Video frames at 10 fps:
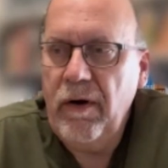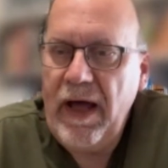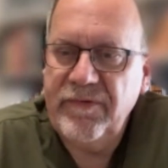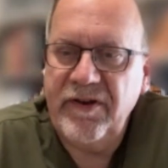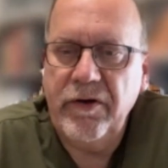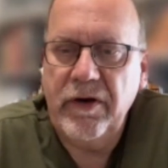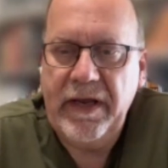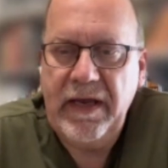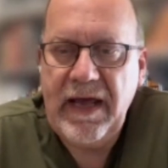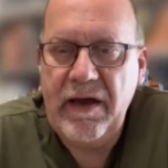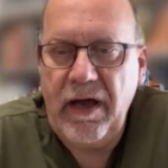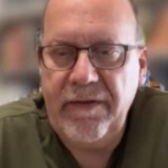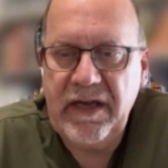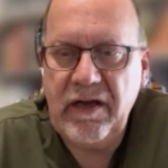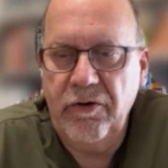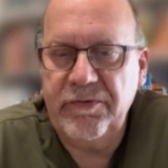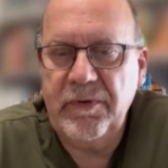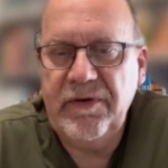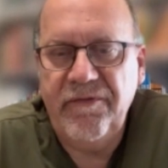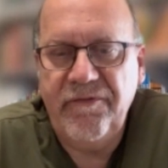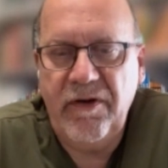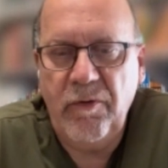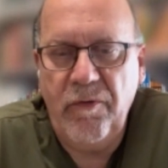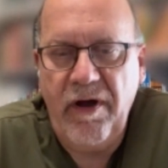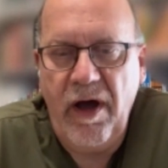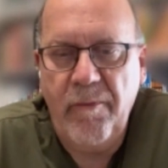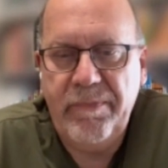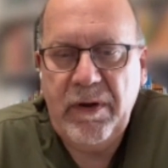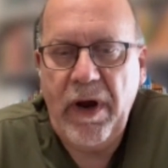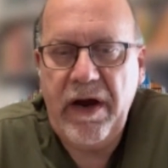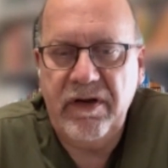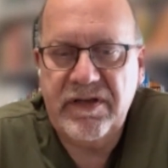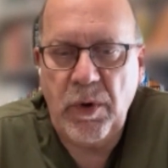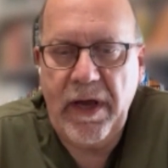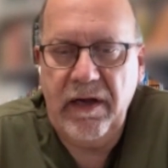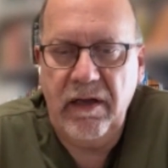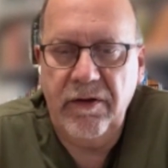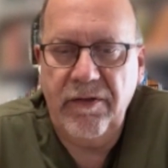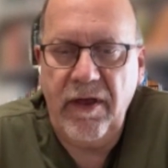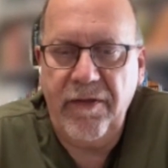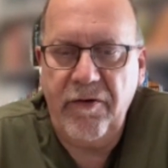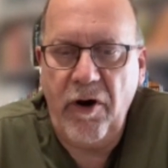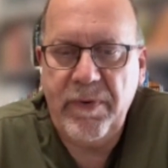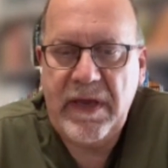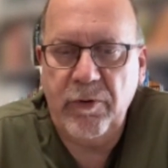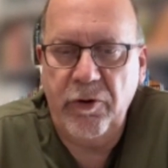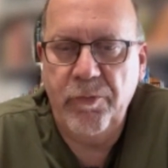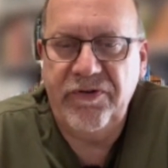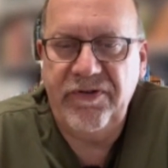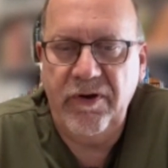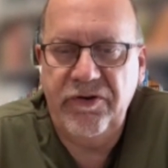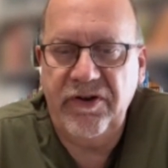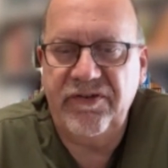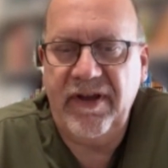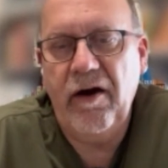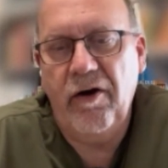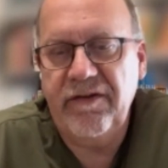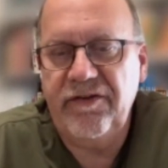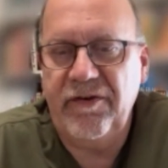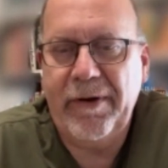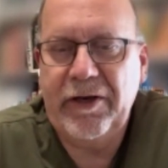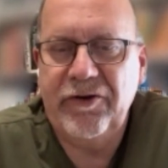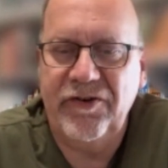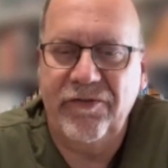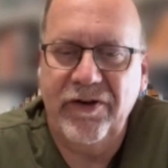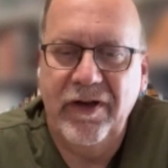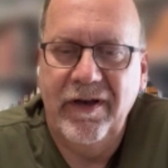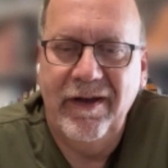Oh, absolutely. Now, I think I ought to be be wary as well that there are people who who just say, "Oh, this is a bunch of,